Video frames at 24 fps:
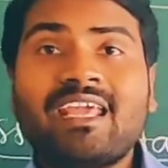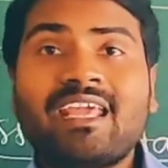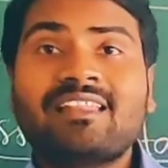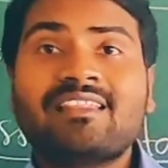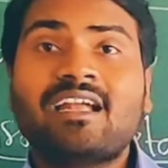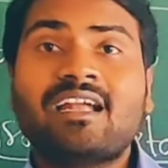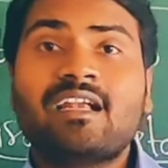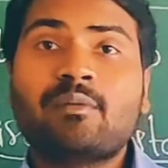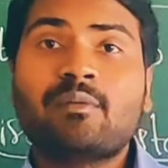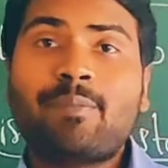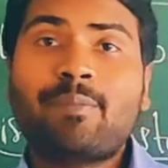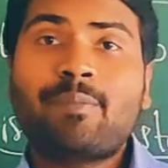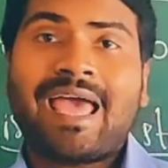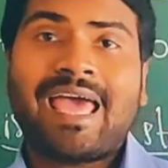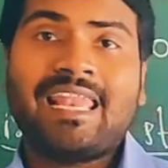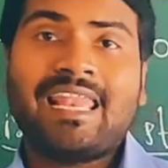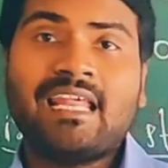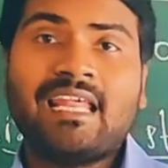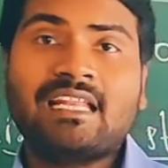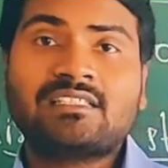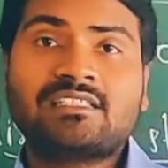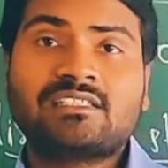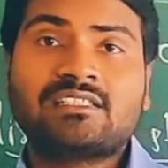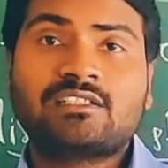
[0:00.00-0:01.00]
that
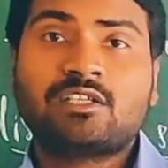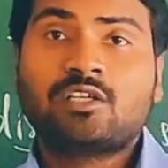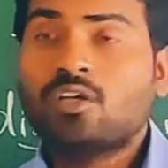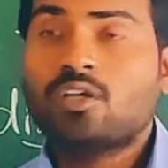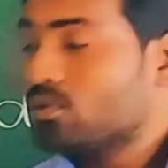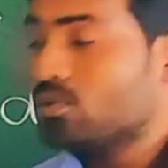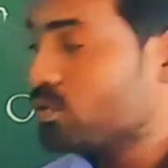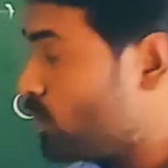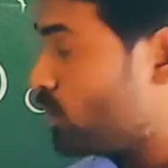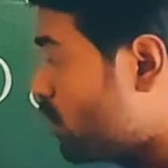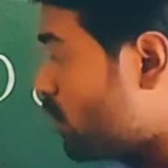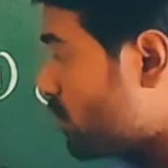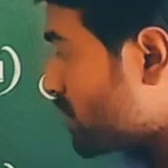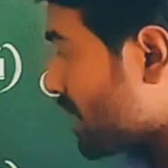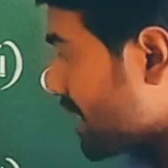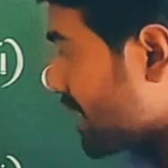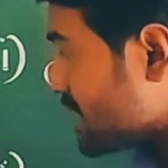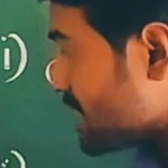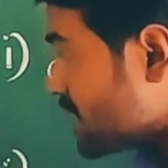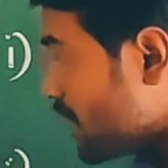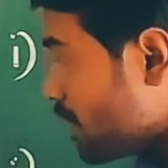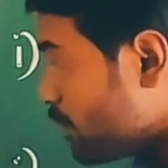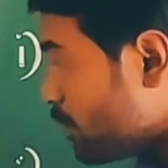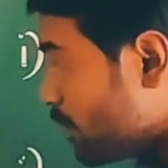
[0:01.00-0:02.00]
balance. So such
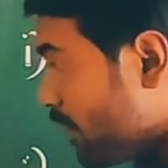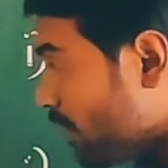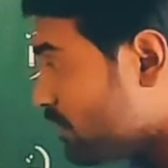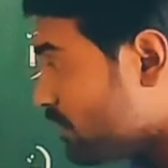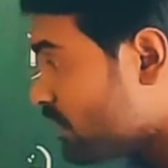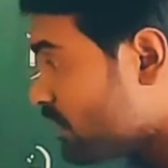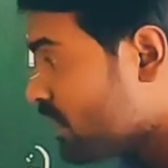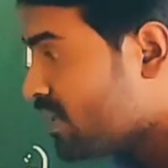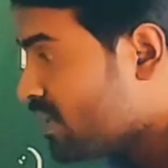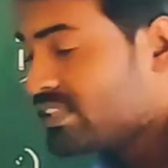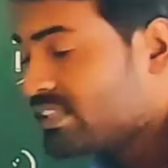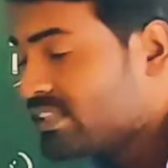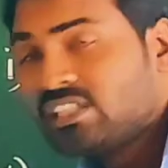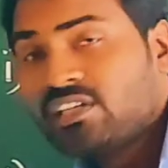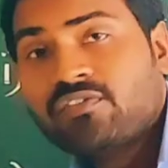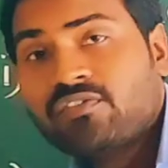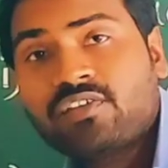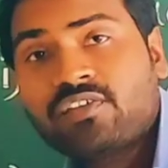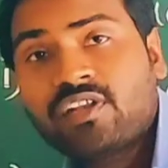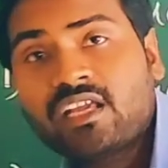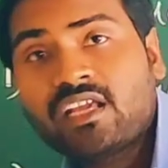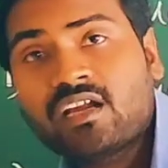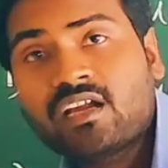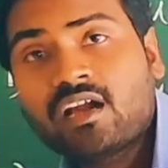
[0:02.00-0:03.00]
type of
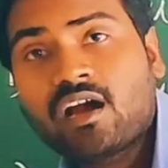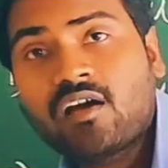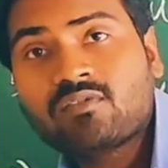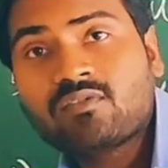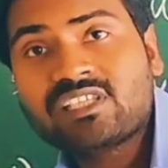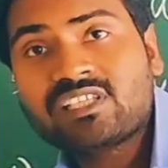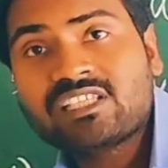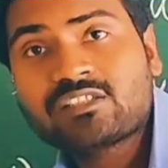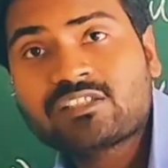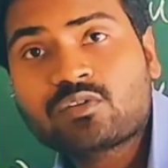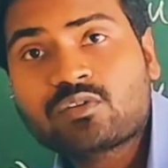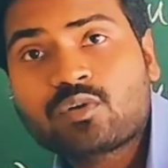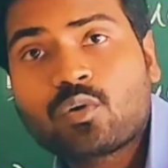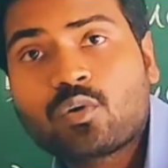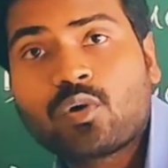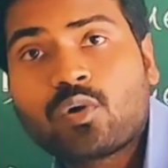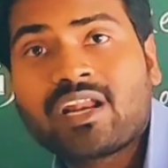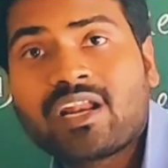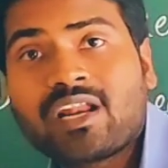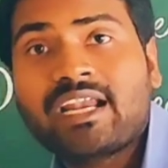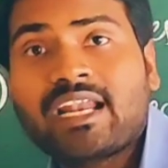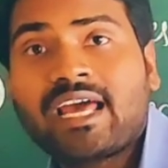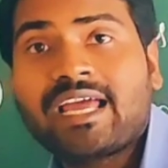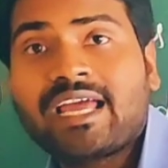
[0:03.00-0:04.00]
shifting of this
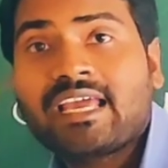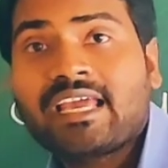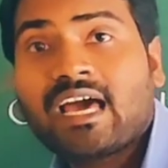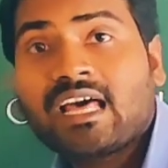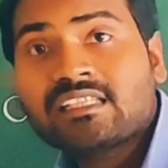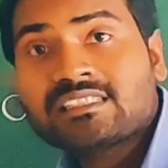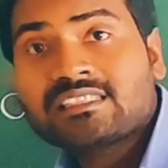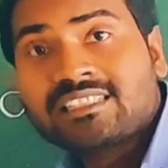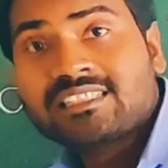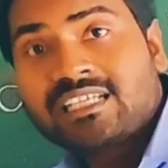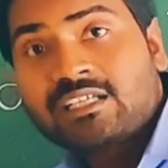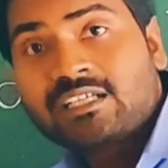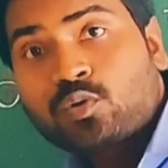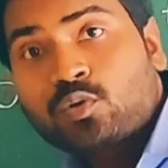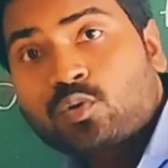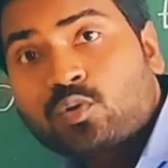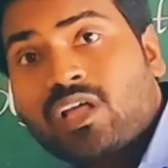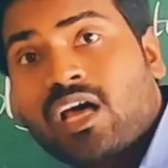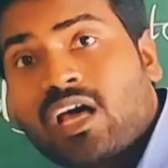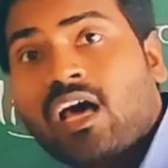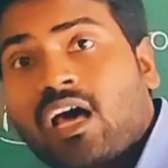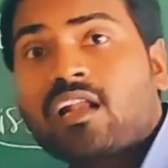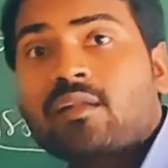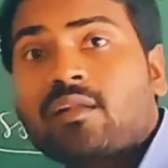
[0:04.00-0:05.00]
chloride ions into the
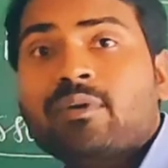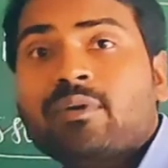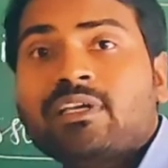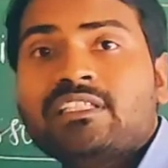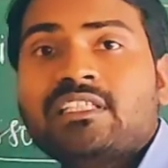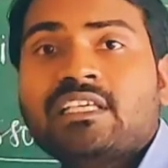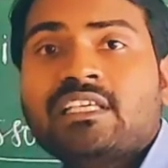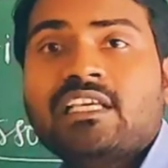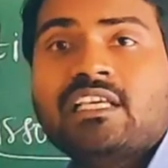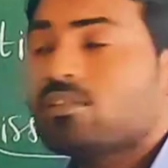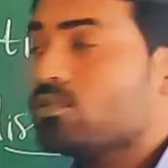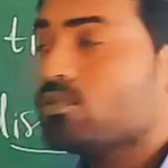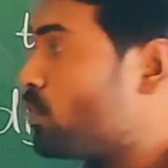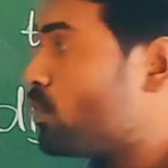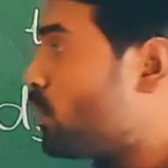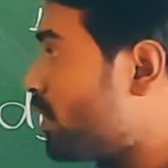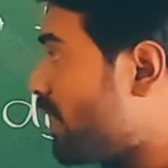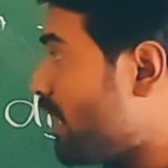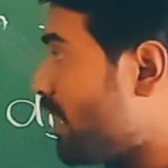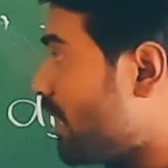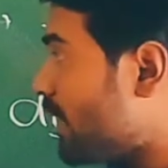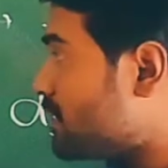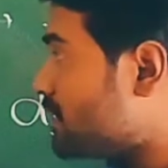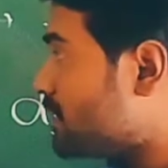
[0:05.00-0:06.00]
RBC is known
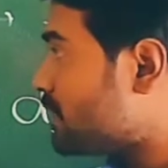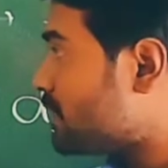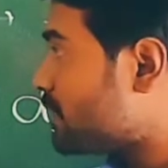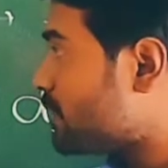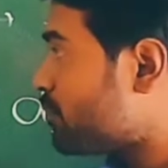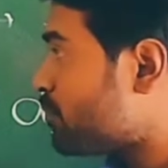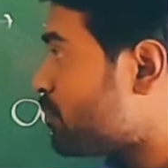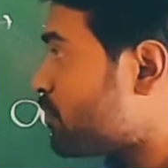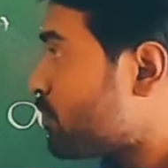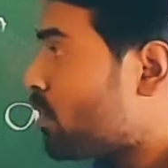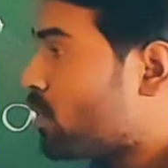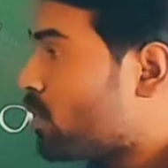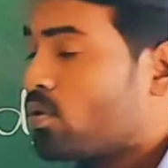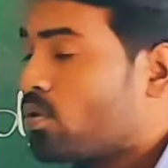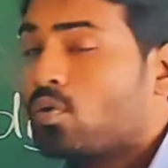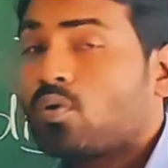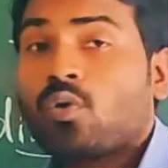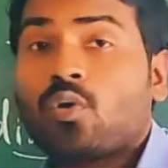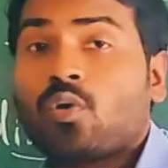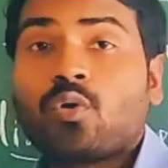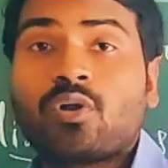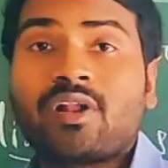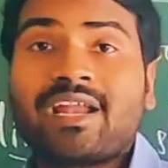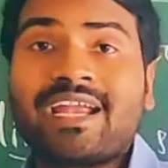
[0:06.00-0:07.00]
as
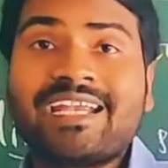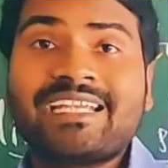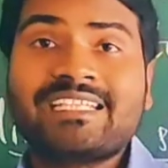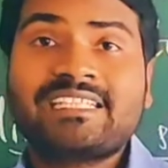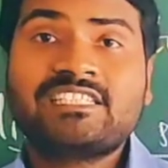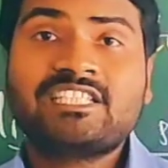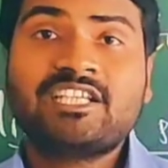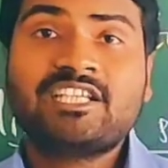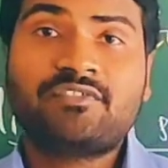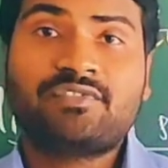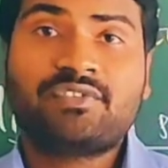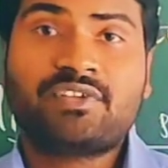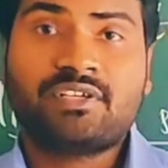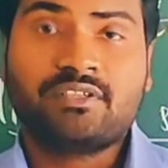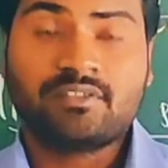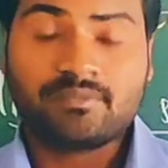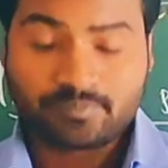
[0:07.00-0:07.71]
chloride shift.